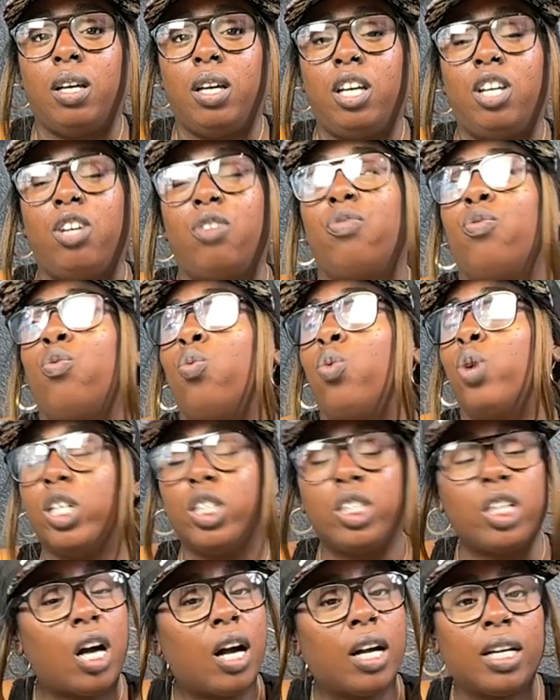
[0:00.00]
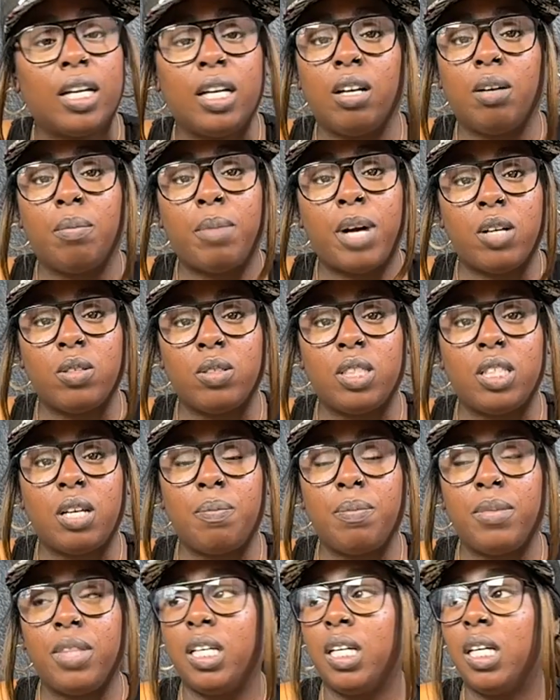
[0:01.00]
if we're talking about
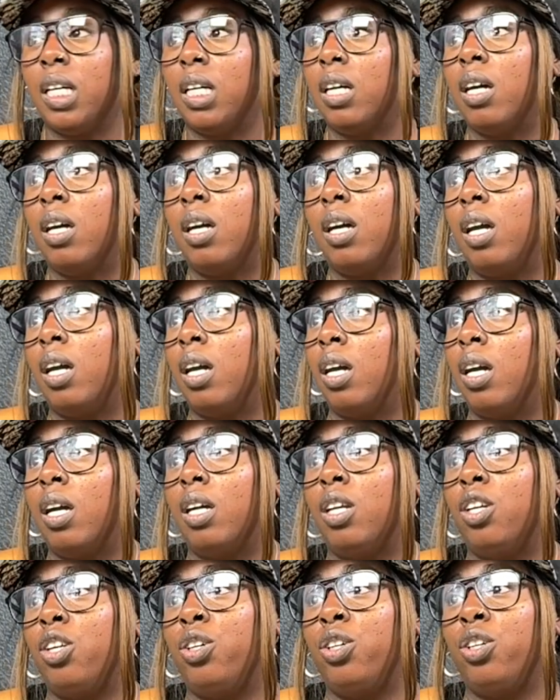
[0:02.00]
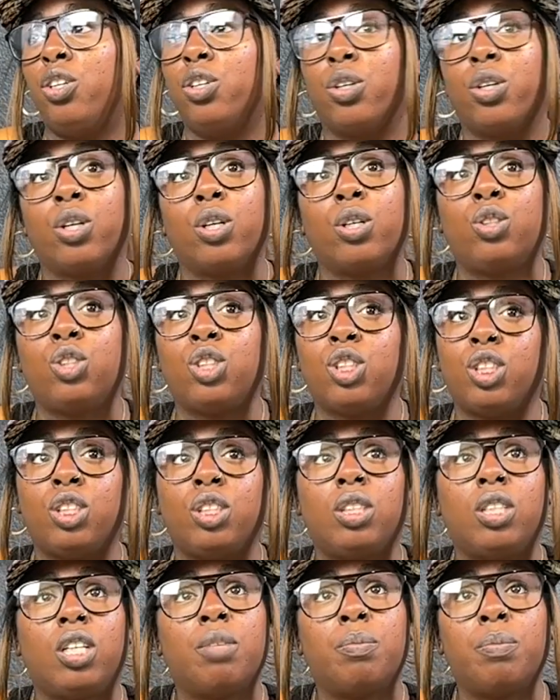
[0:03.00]
something and you're
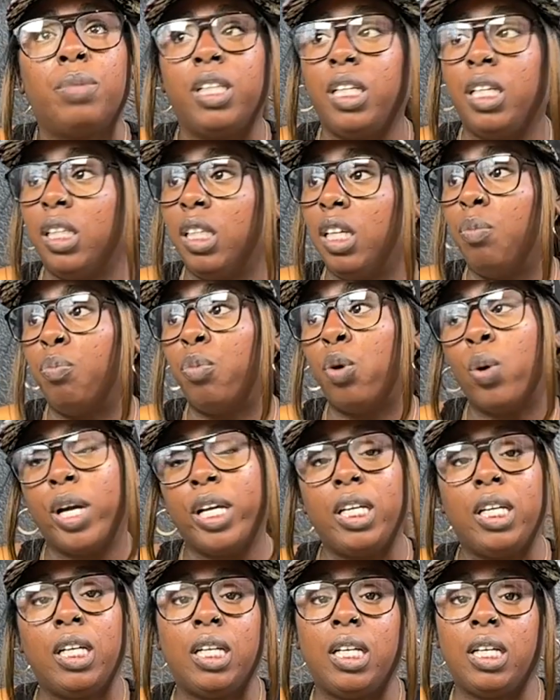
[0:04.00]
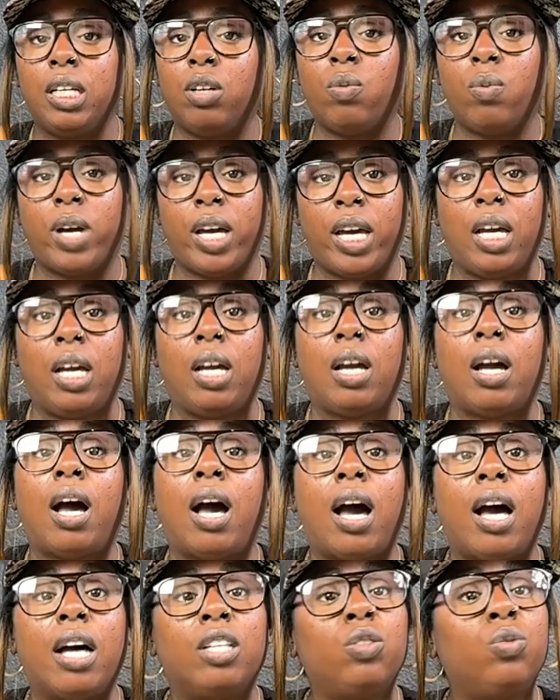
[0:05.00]
just completely pointing it away.
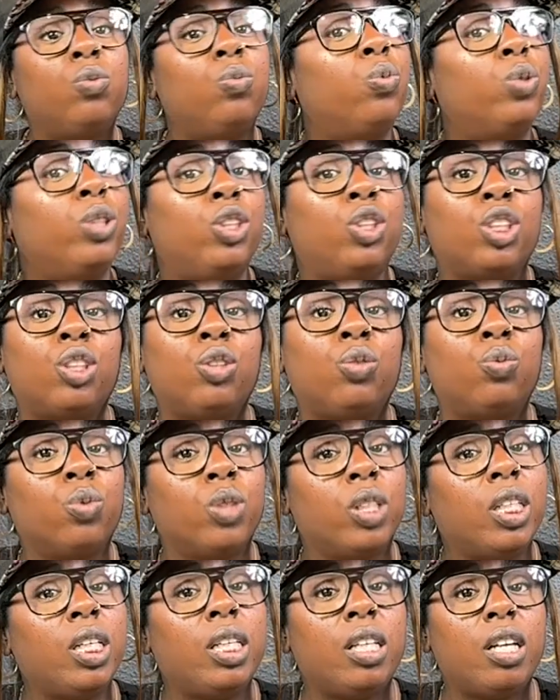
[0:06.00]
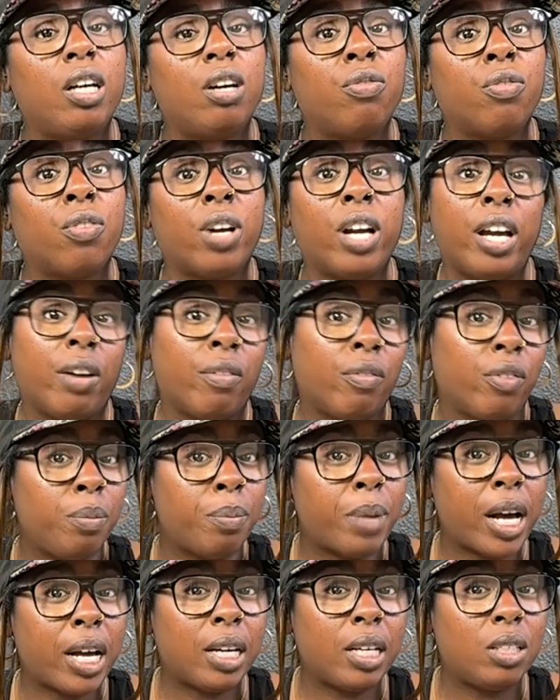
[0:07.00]
I would just really love for
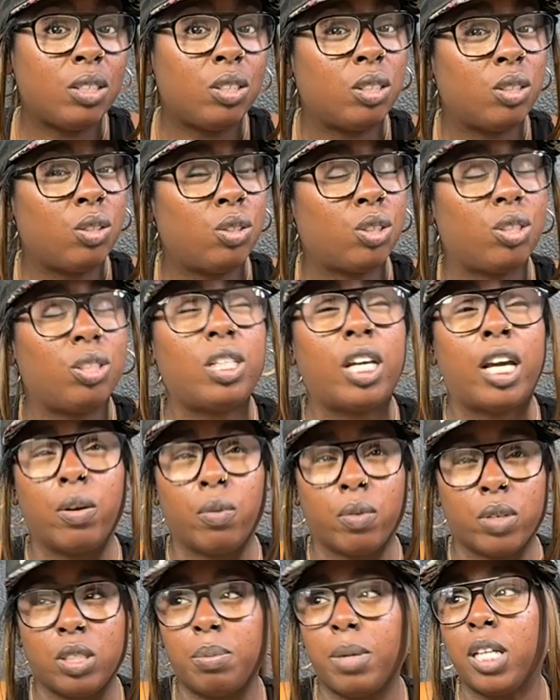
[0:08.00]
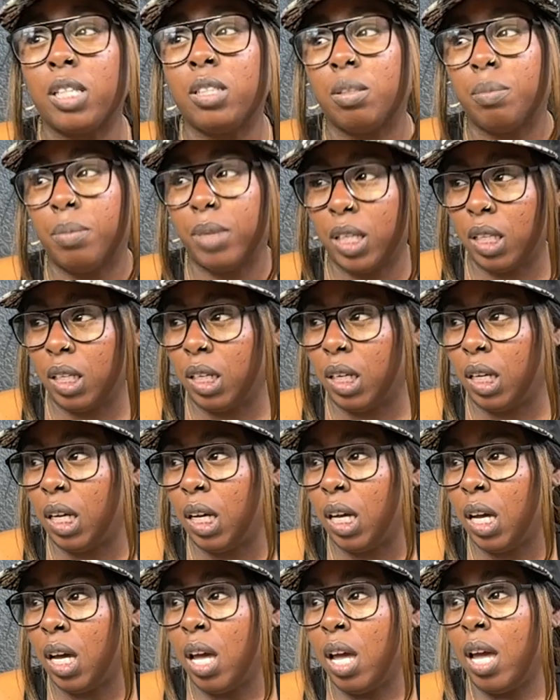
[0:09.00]
everybody to just take
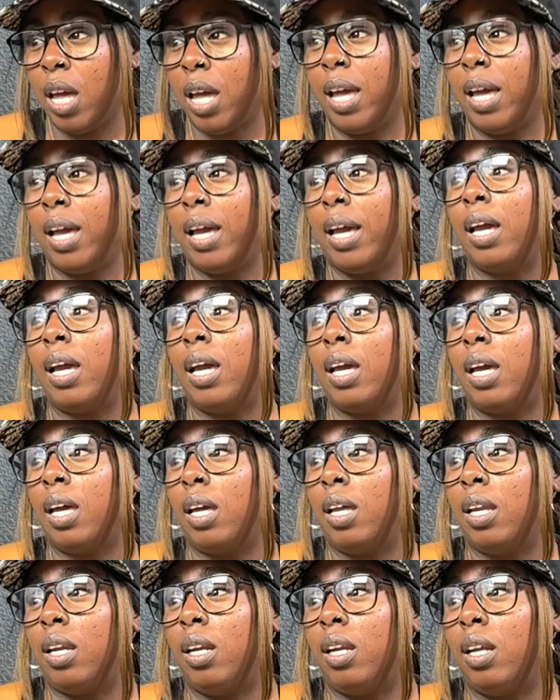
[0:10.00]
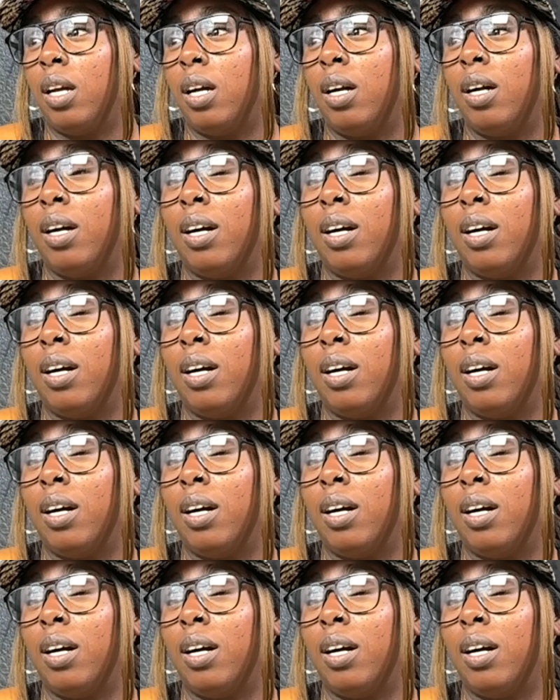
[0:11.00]
responsibility and